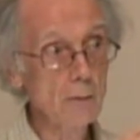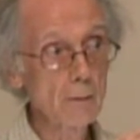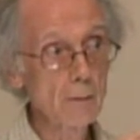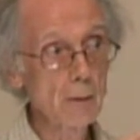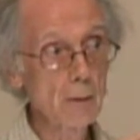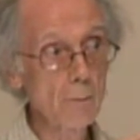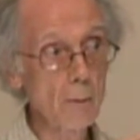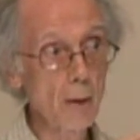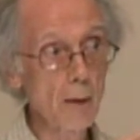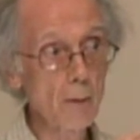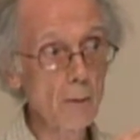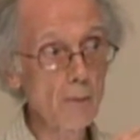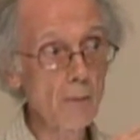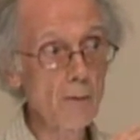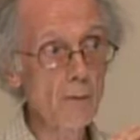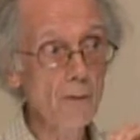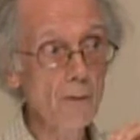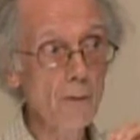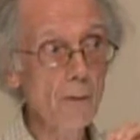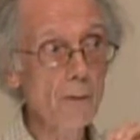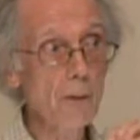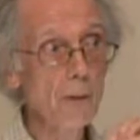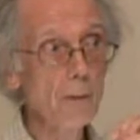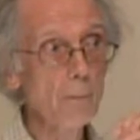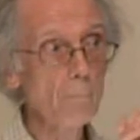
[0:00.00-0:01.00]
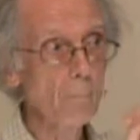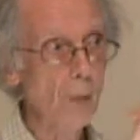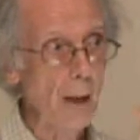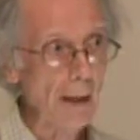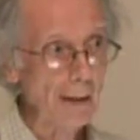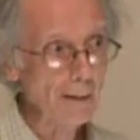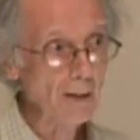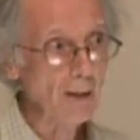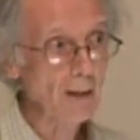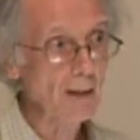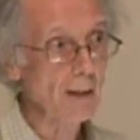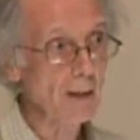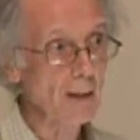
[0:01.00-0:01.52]
about
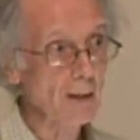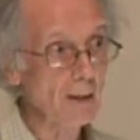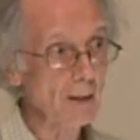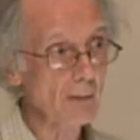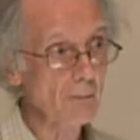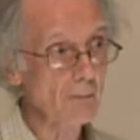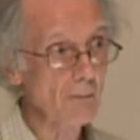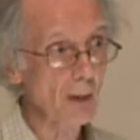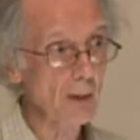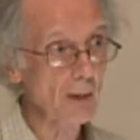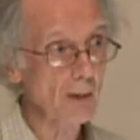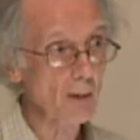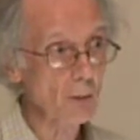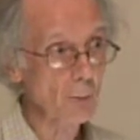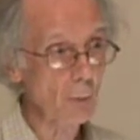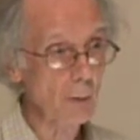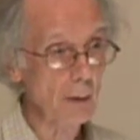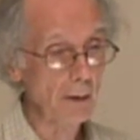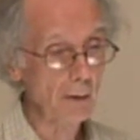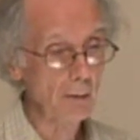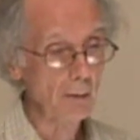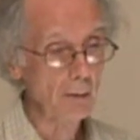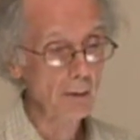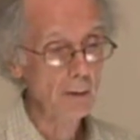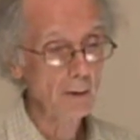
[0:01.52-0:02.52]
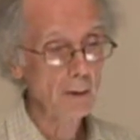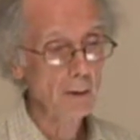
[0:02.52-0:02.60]
practices in Venezuela,